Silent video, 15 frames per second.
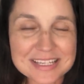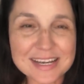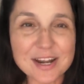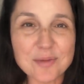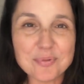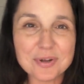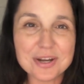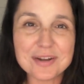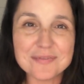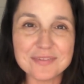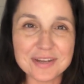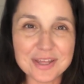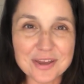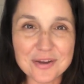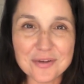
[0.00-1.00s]
And I'll put in a
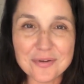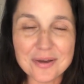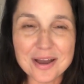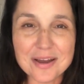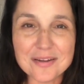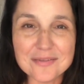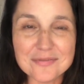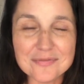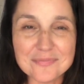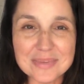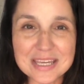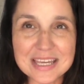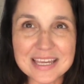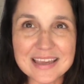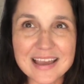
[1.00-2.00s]
video of
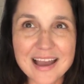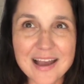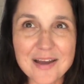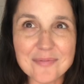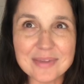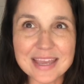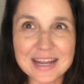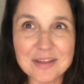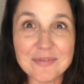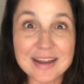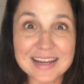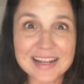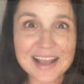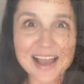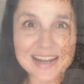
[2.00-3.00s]
me getting ready to cut